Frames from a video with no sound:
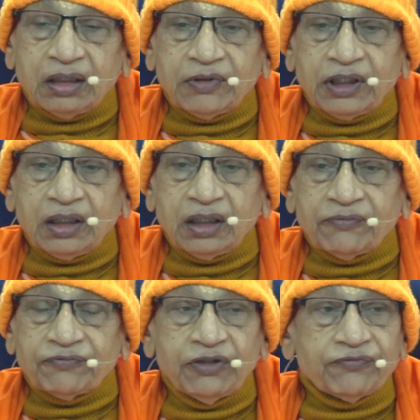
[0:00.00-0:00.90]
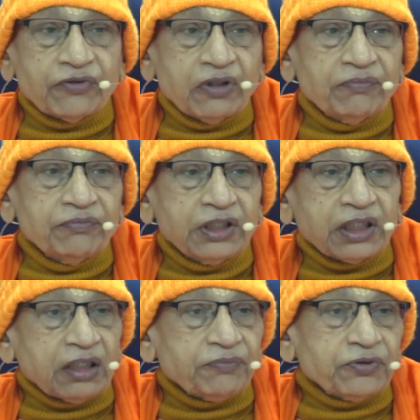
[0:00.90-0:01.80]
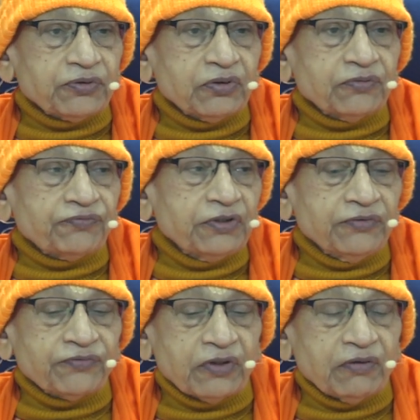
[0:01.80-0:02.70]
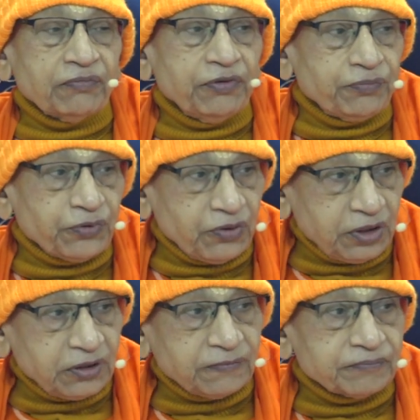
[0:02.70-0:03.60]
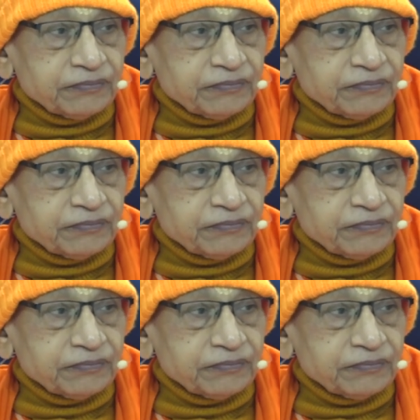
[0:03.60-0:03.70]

amala, free from decrepitude, free from impurity.